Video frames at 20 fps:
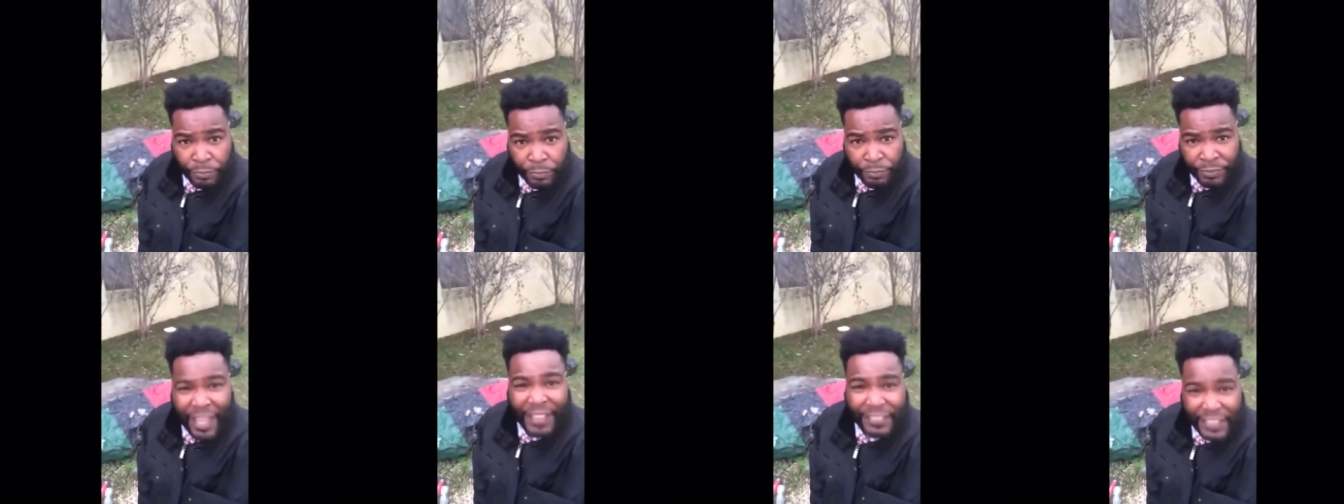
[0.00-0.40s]

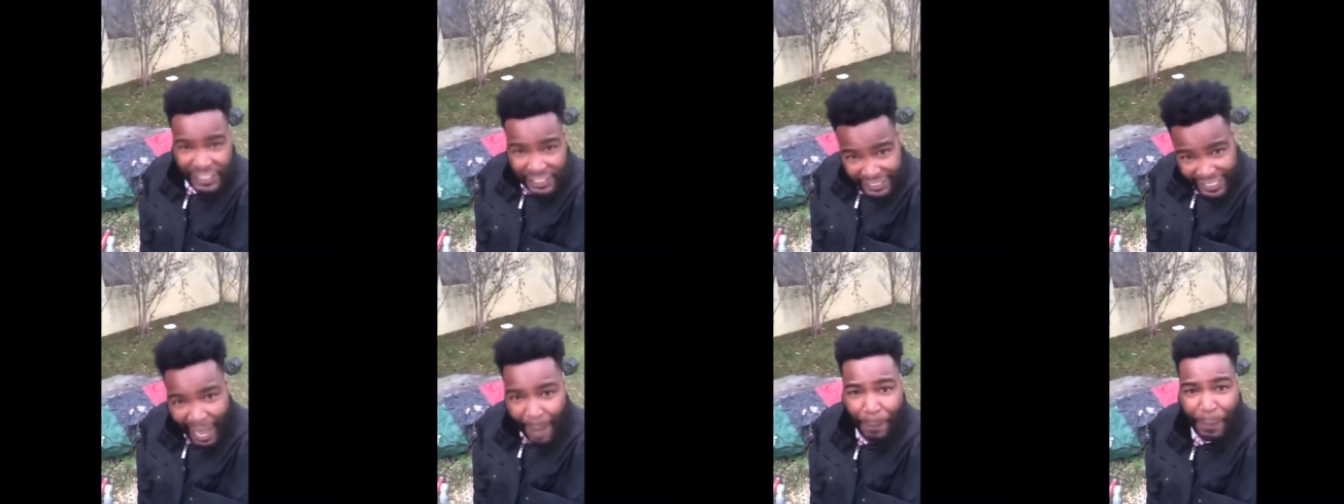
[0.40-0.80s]
that the
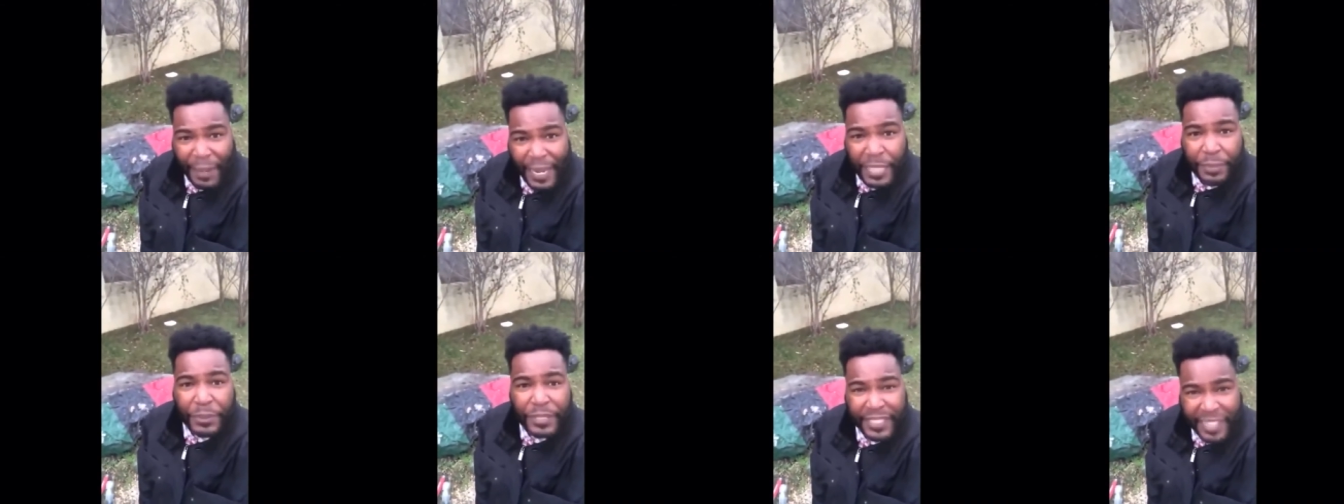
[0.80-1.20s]

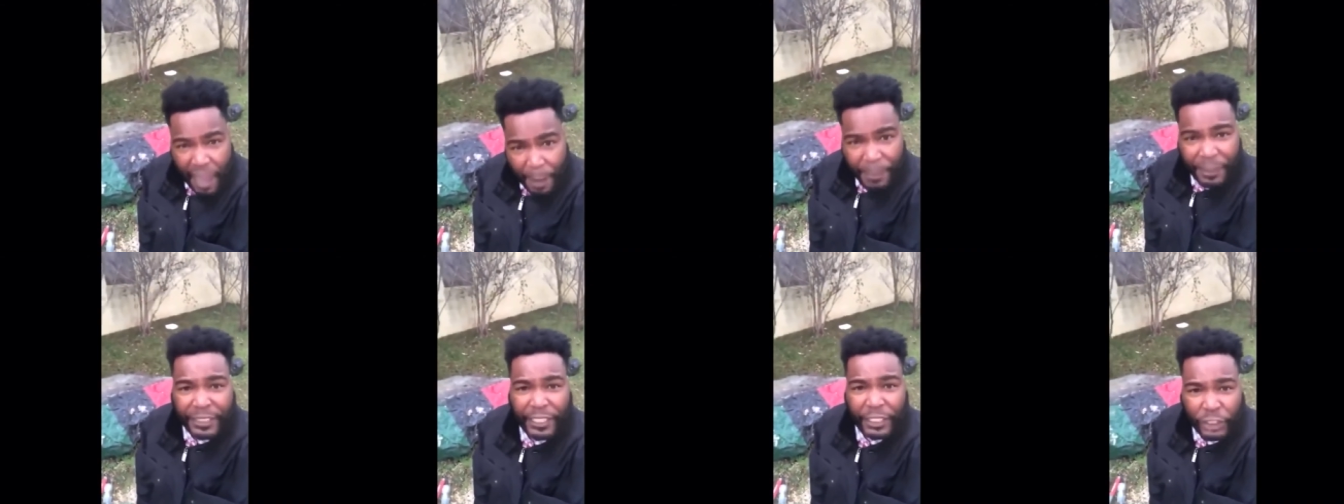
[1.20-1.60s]
Japanese was
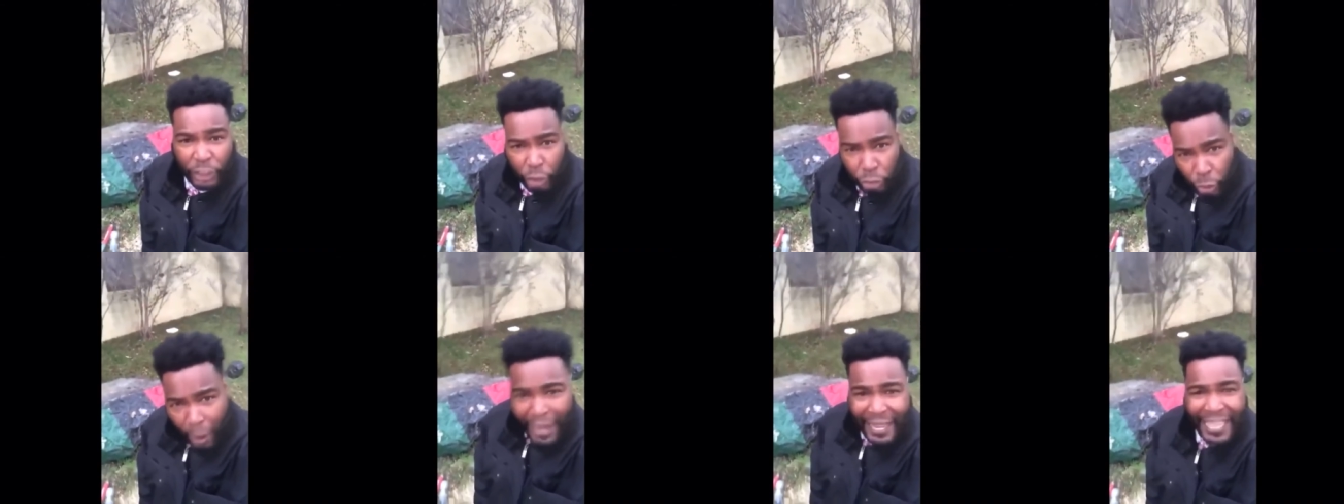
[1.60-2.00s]
coming to
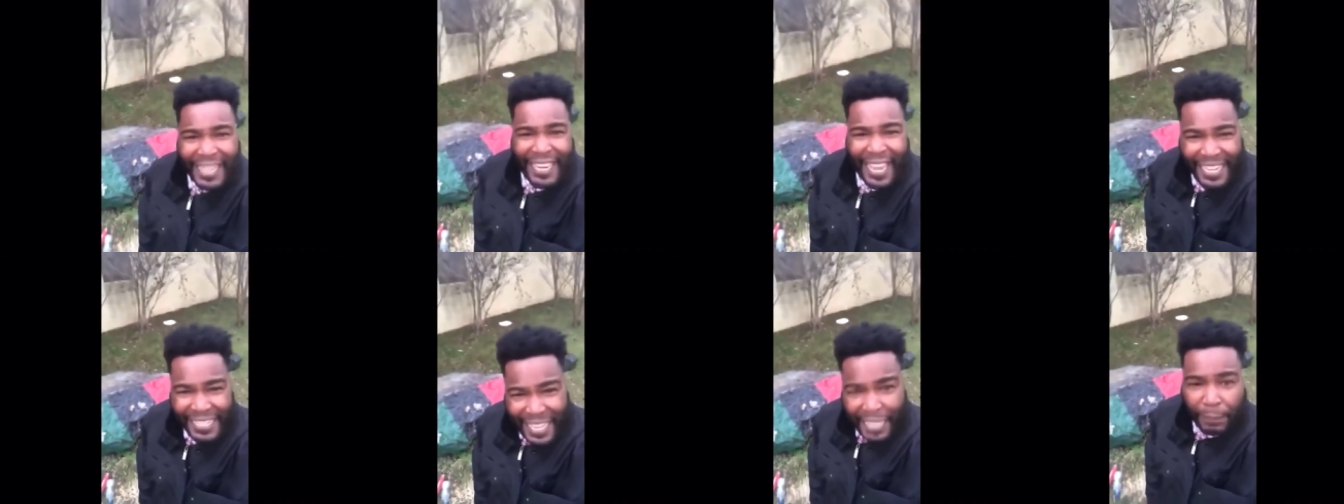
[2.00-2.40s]
strike,
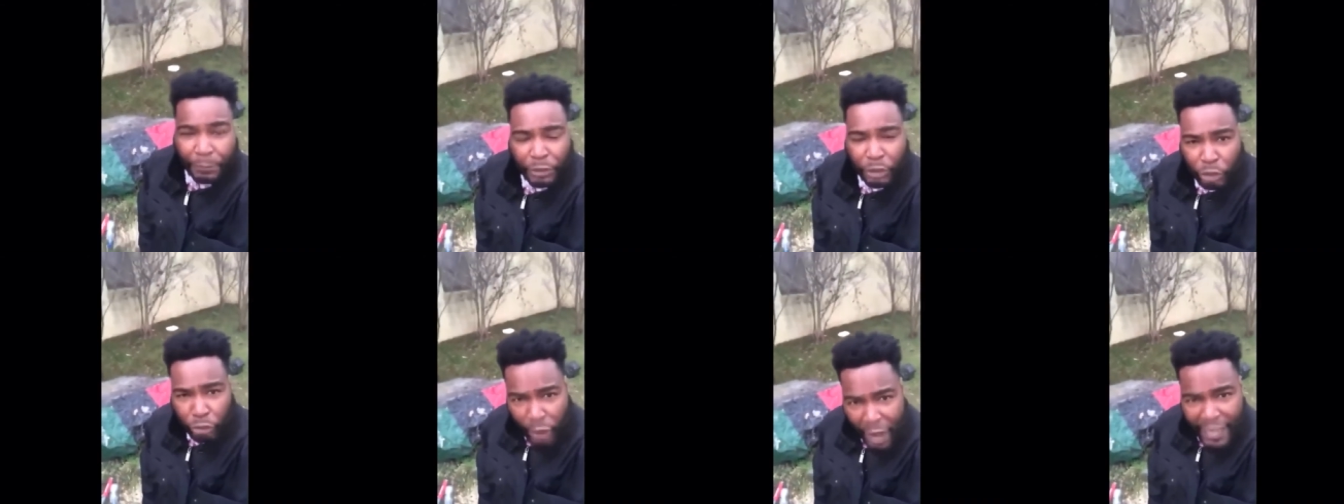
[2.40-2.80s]
and they let them
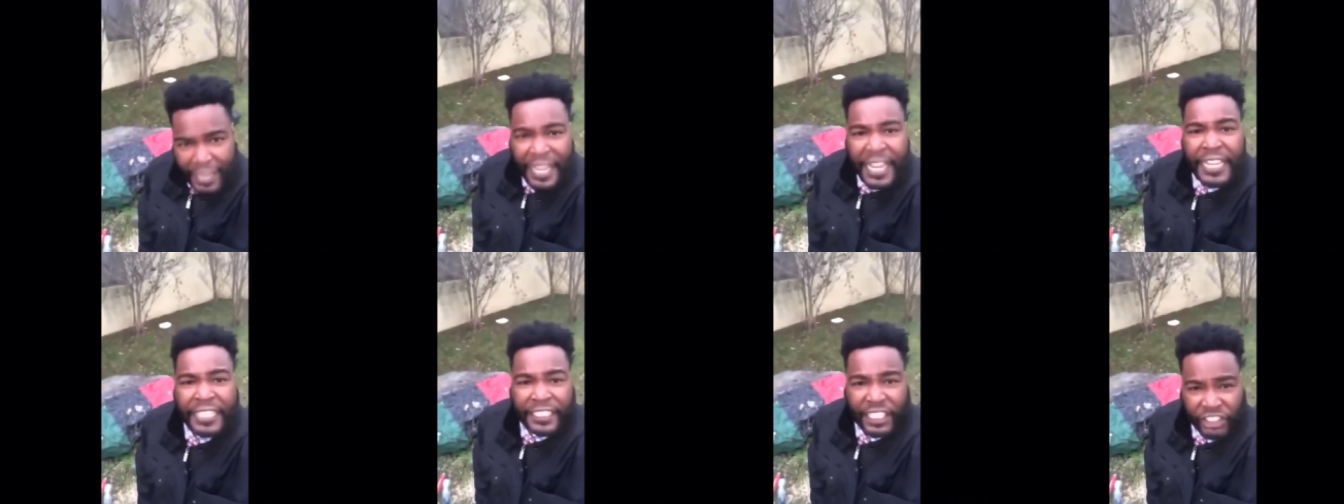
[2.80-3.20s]
strike
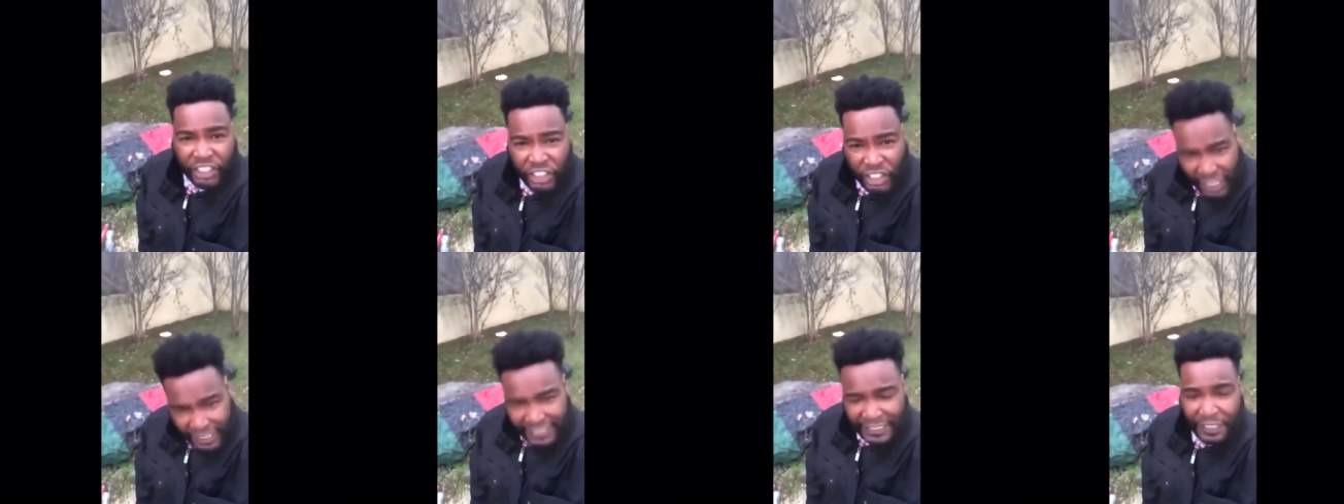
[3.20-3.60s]
to
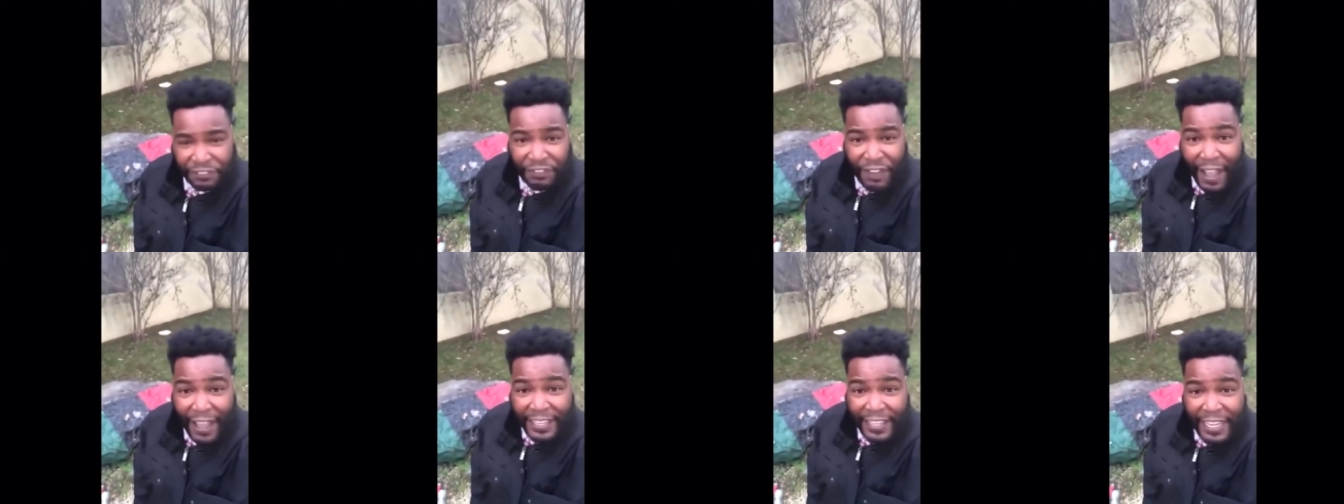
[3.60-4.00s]

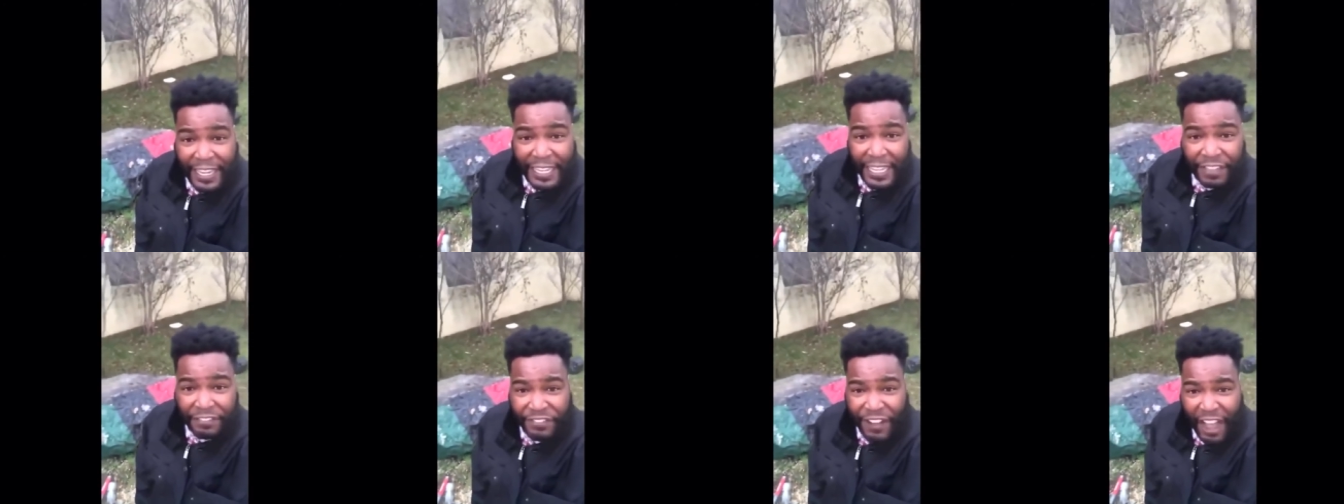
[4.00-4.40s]
justify
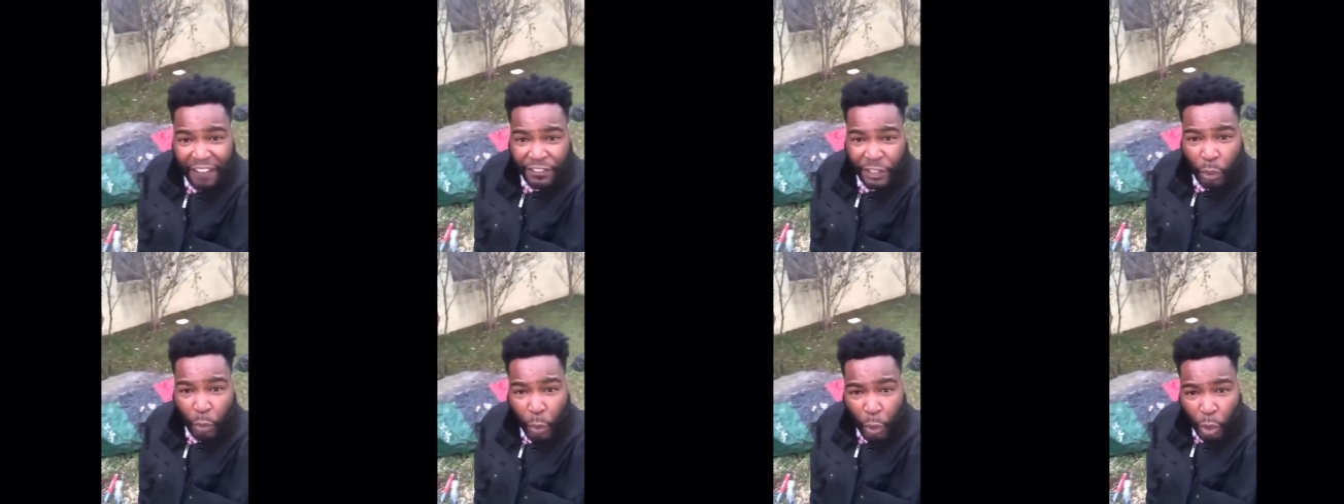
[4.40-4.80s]
getting
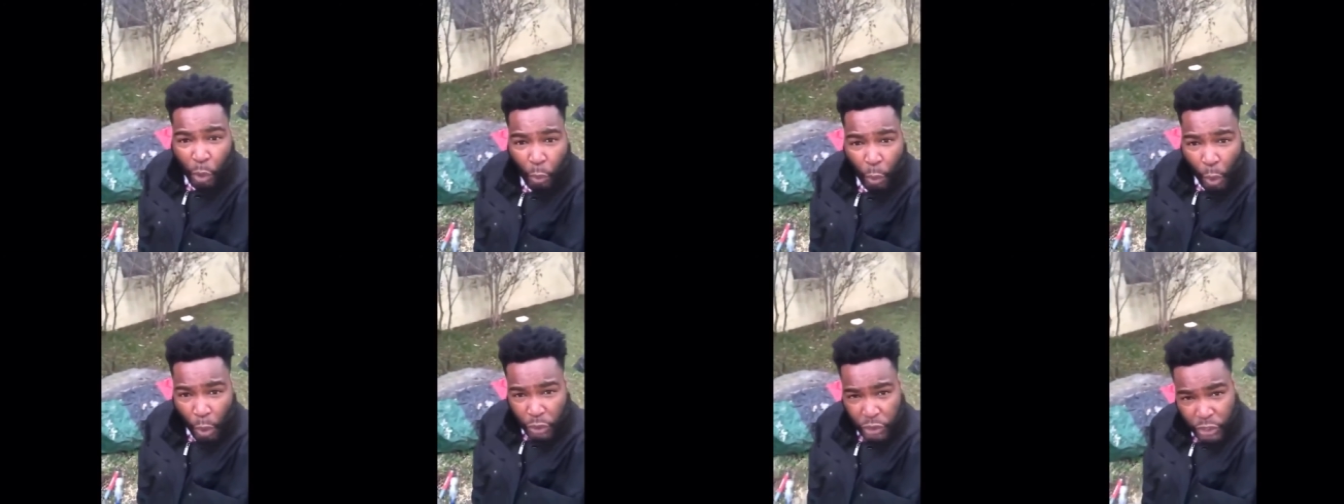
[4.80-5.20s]
involved in
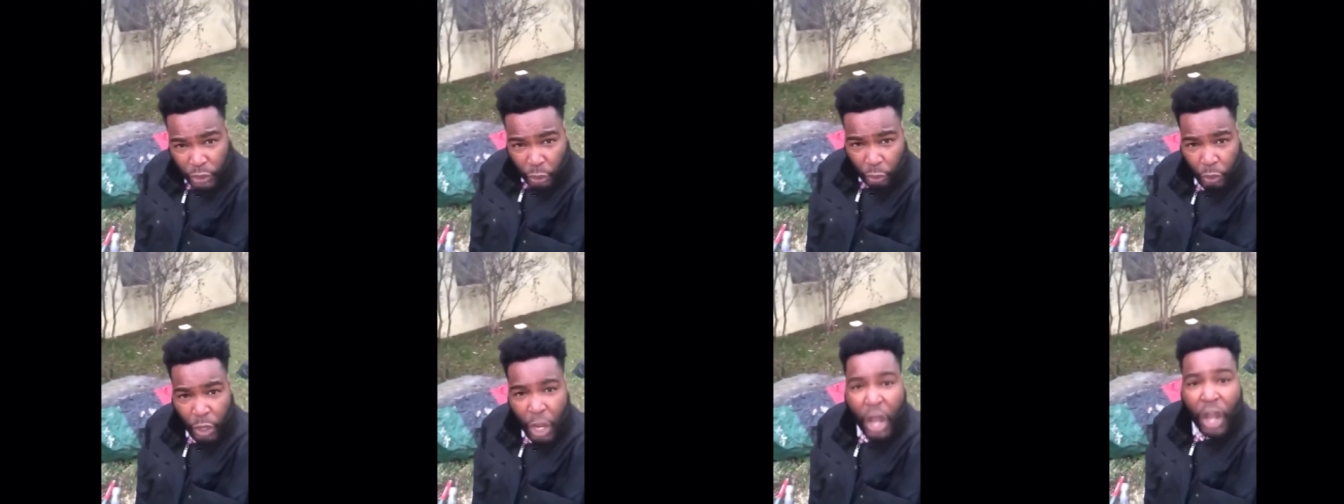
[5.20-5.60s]
World War
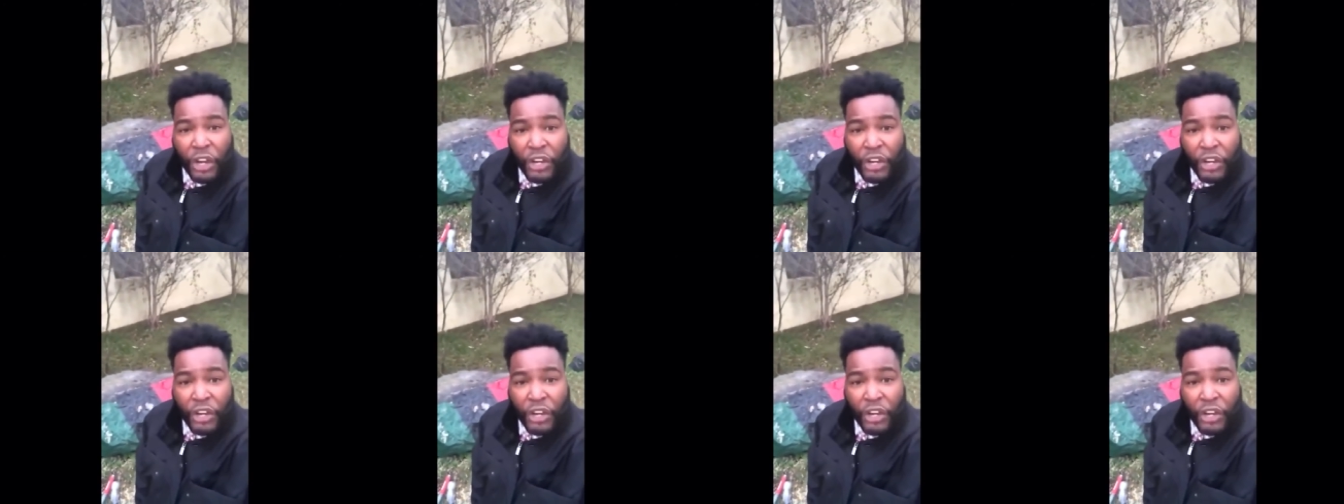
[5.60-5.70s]
II.